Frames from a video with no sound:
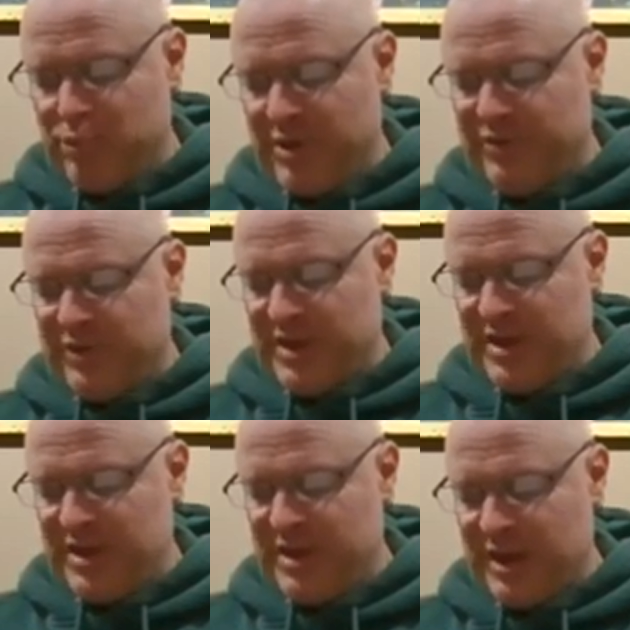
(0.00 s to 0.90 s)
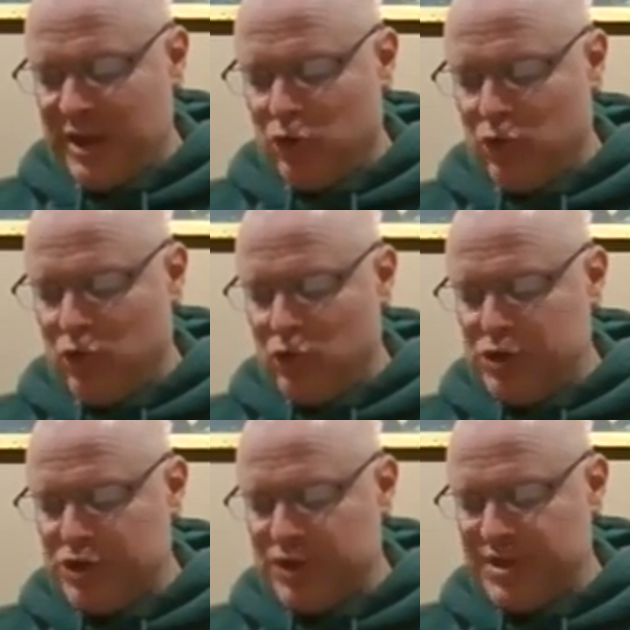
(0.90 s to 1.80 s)
briefly
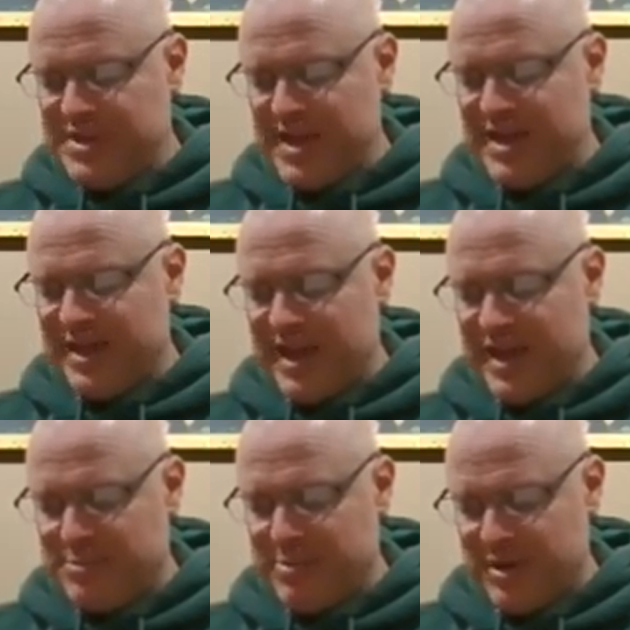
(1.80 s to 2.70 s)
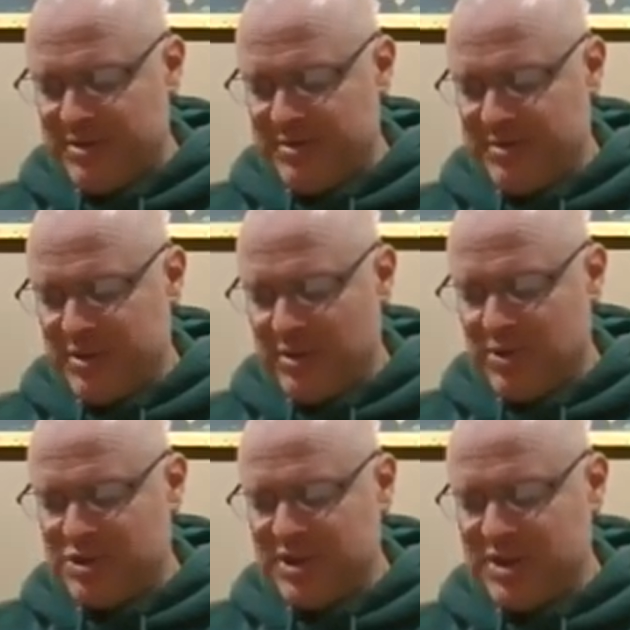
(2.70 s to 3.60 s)
alludes to the second aspect,
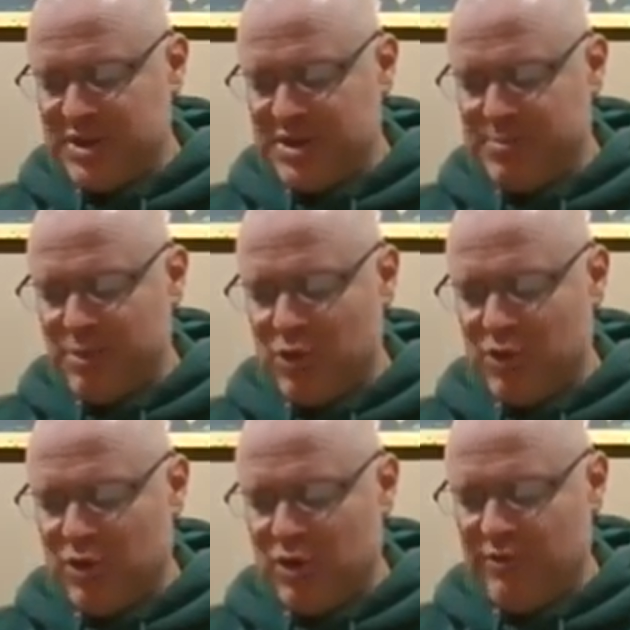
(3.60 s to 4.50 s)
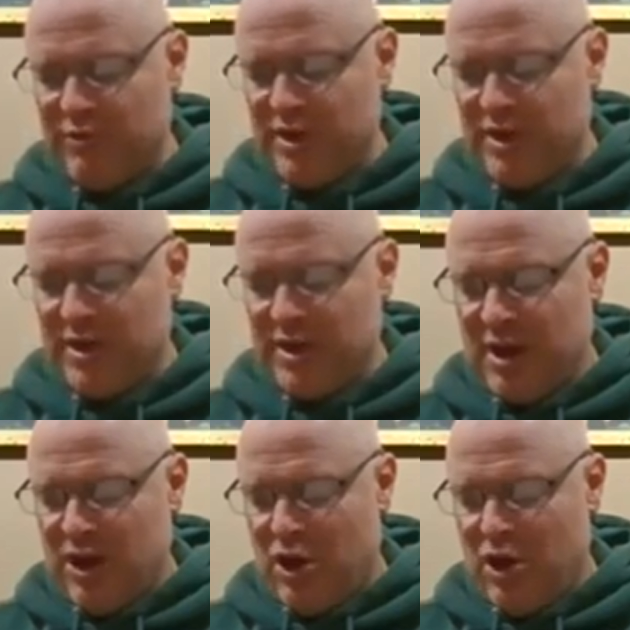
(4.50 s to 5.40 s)
which is spoken of
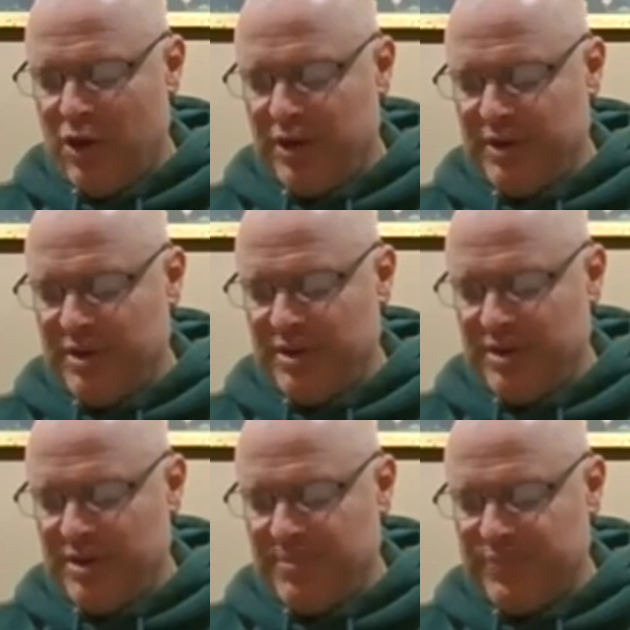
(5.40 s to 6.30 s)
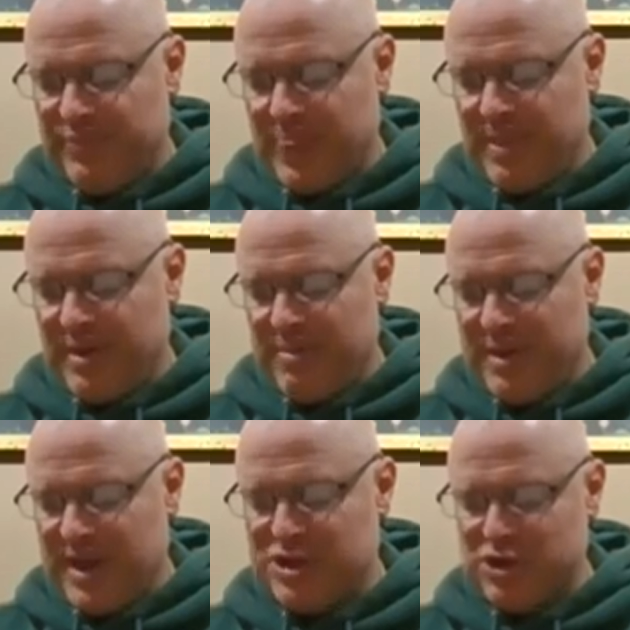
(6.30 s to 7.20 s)
on
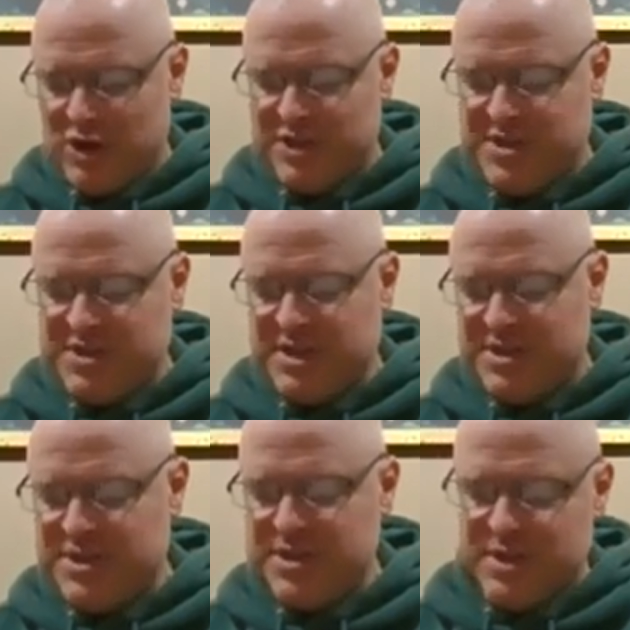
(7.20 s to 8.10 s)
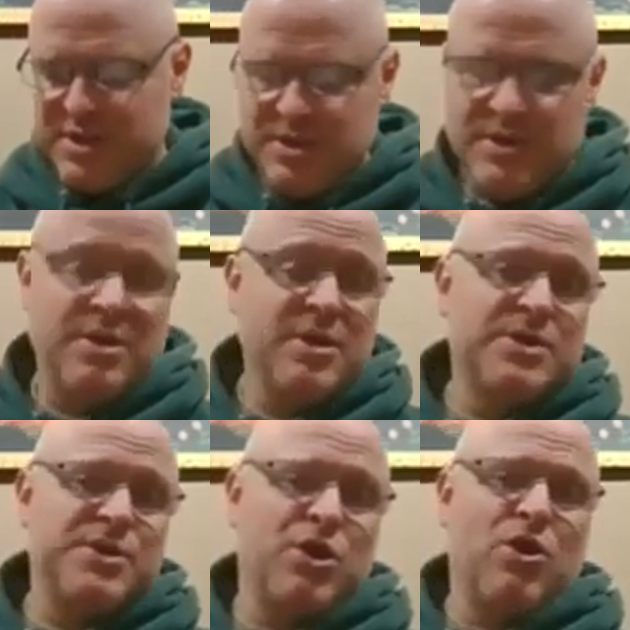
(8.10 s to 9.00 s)
page 96.
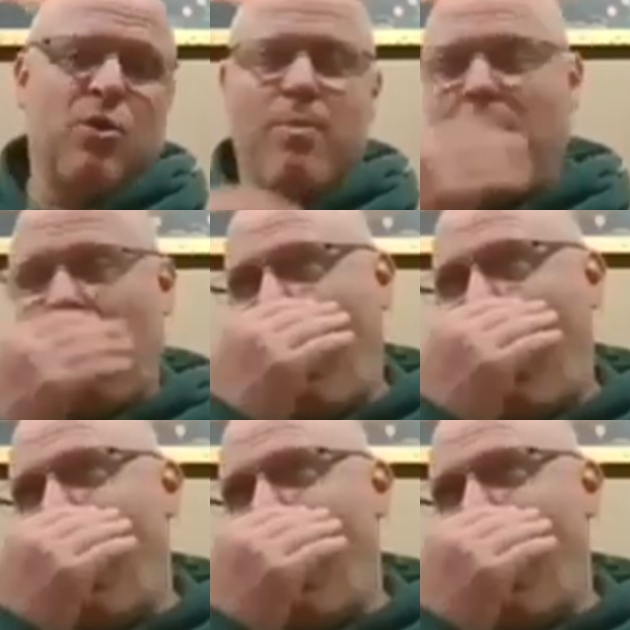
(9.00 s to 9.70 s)
So